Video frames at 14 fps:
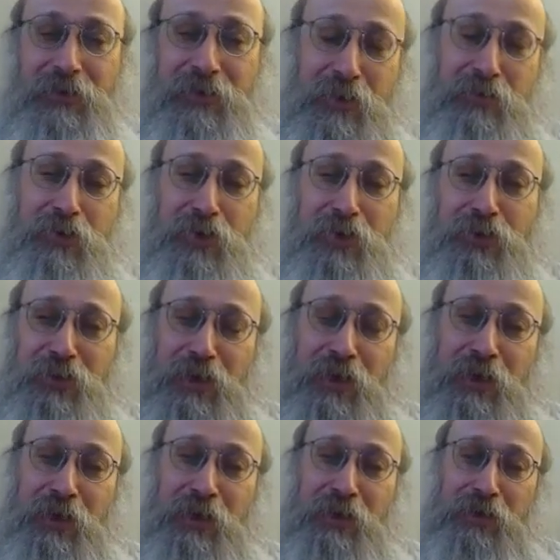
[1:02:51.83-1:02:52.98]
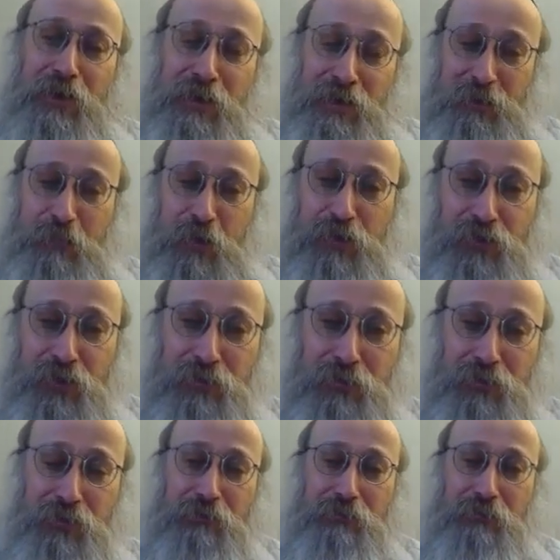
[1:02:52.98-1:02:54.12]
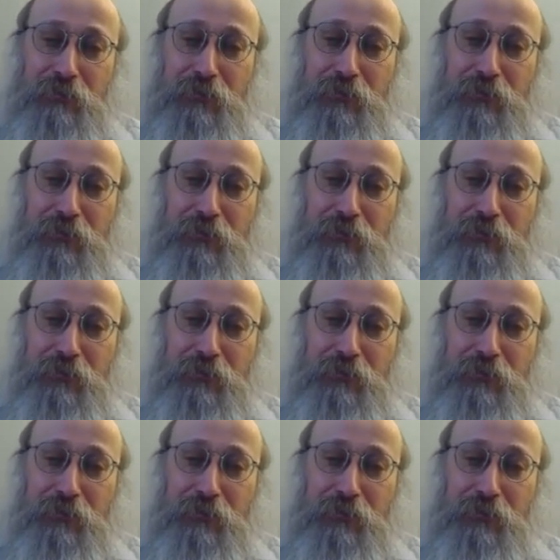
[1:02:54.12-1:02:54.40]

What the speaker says: here is a experience